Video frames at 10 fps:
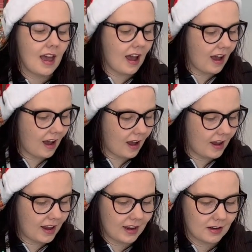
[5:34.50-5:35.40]

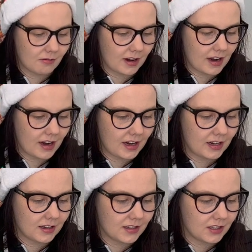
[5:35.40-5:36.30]

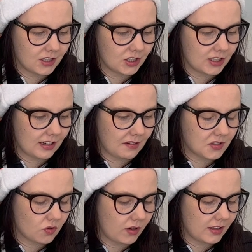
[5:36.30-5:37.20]
Anyway, she
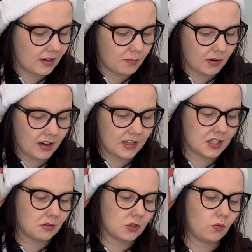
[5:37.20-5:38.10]
lives quite nearby and
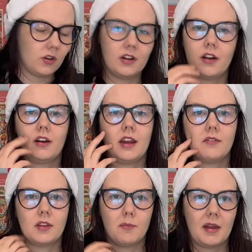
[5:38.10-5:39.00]
she was wondering
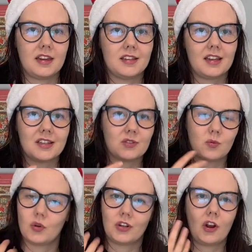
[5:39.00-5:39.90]
if the paintings
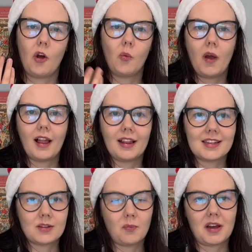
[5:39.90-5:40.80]
would go well
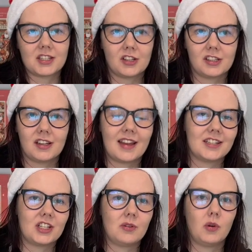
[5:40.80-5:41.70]
as a puzzle,
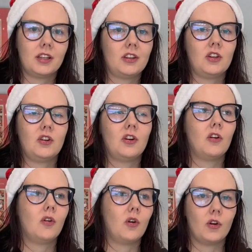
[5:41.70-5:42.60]
and she wanted to, you
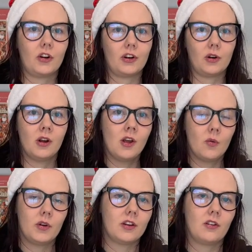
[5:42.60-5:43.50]
know, order
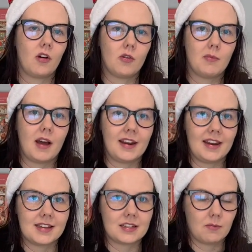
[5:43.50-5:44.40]
with her own
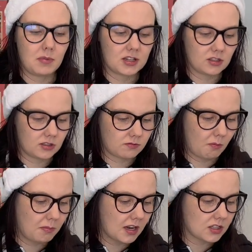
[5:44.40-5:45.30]
money some puzzles
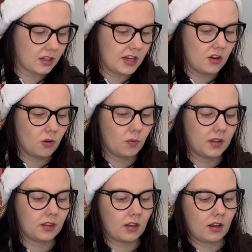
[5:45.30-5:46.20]
from Puzzle You
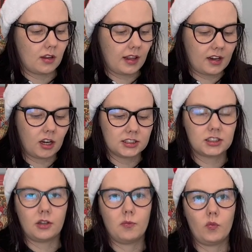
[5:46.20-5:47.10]
with the like
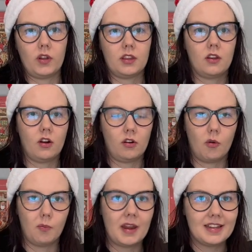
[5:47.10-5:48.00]
custom with her
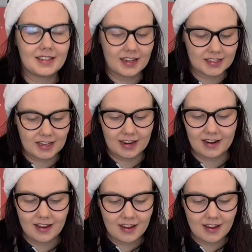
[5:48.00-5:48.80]
own paintings, and